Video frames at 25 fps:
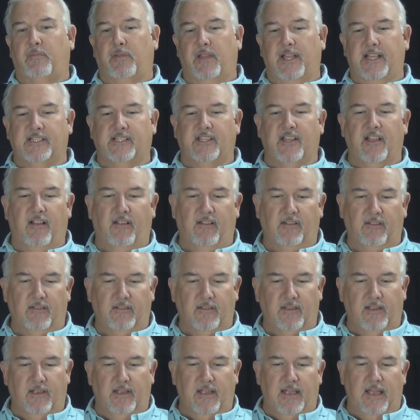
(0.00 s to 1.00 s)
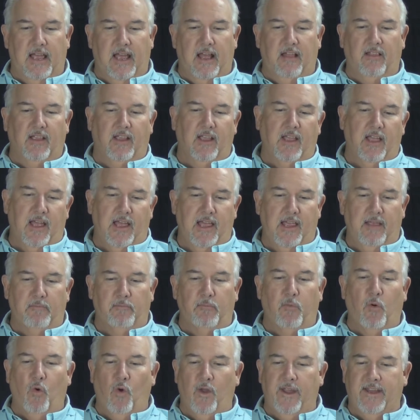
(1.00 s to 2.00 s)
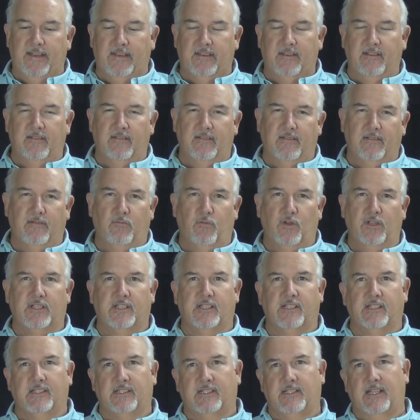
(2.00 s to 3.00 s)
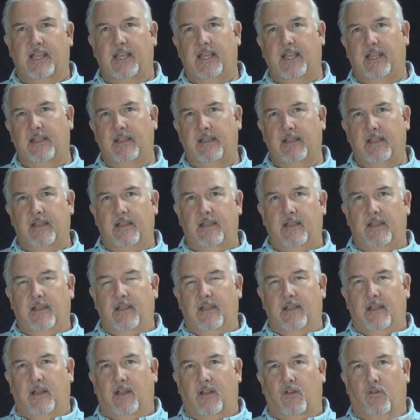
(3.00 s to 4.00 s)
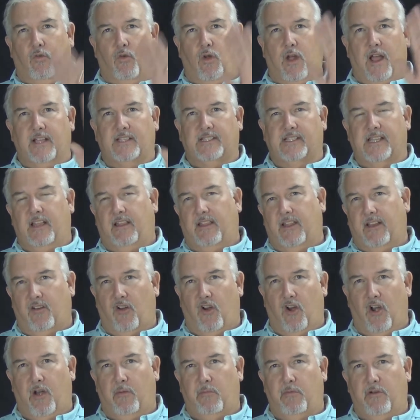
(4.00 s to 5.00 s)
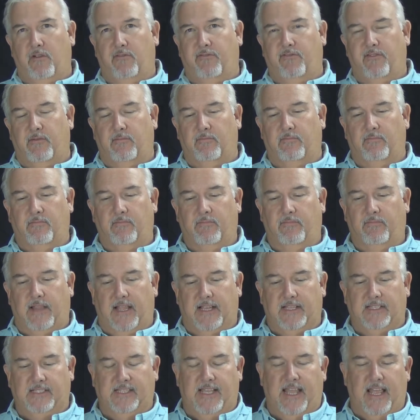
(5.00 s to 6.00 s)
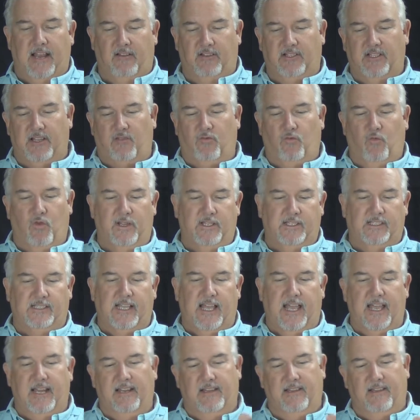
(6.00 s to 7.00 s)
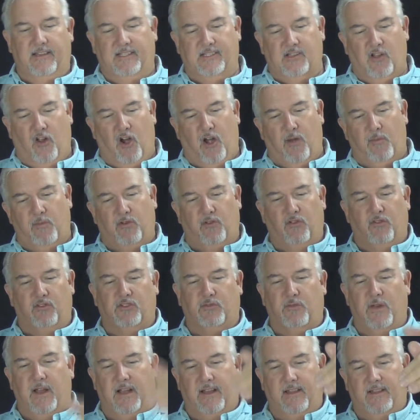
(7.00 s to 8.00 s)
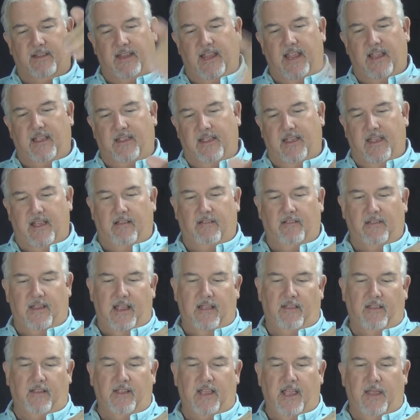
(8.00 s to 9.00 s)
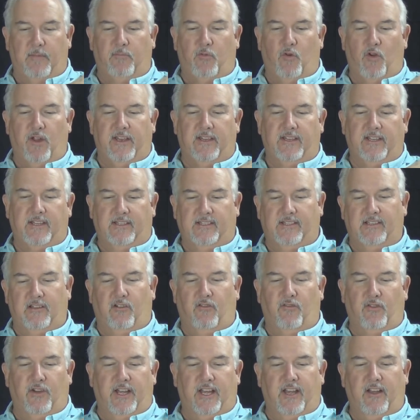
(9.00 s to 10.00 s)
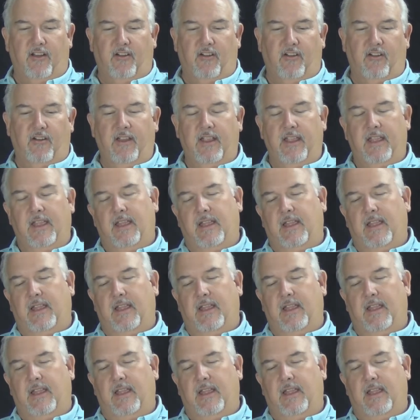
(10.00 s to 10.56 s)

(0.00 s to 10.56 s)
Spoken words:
a place called Alakai Point, which is across Elliott Harbor from, like, Seattle's on one side and this harbor goes around, on Alakai Point is over here.